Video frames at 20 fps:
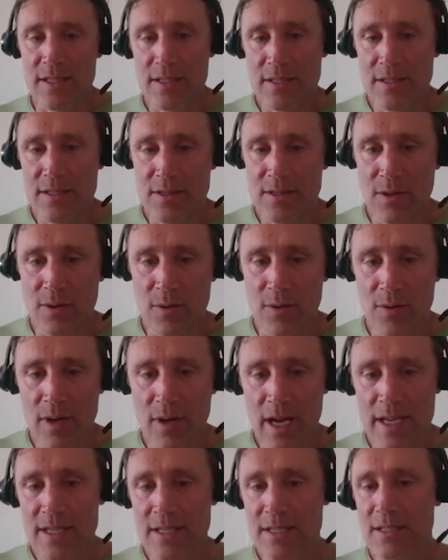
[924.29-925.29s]
So
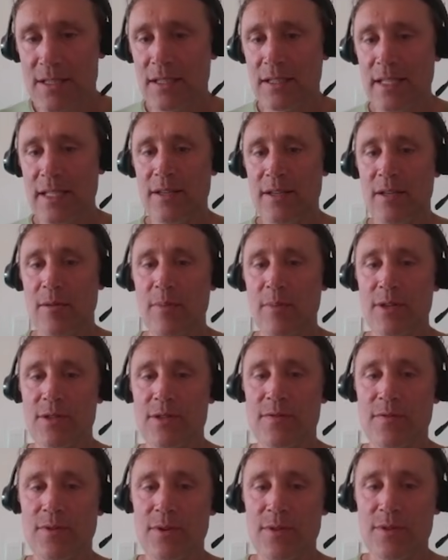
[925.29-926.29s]
I just deleted a bunch
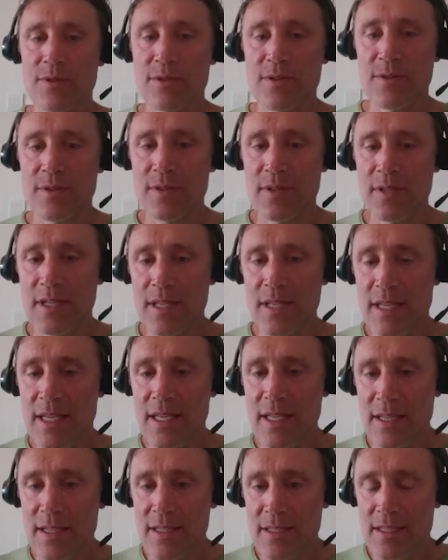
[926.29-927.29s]
of those
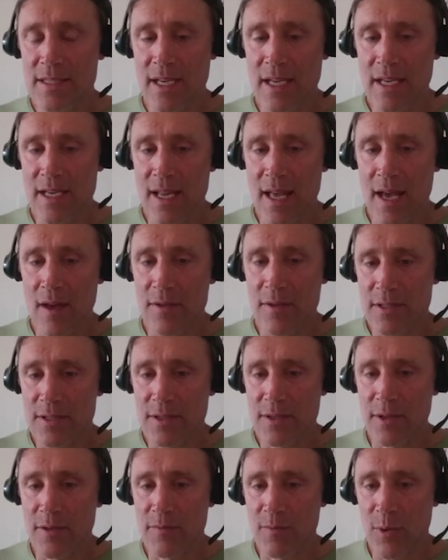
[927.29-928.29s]
keys, and now this
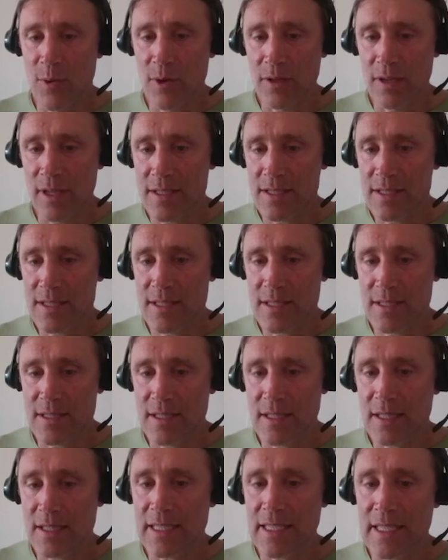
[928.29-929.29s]
curve more or less is
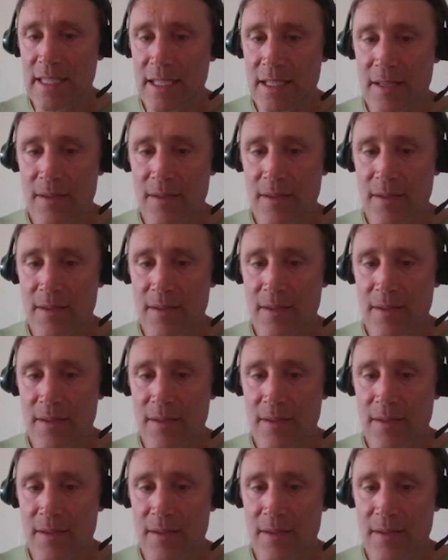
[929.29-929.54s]
clean.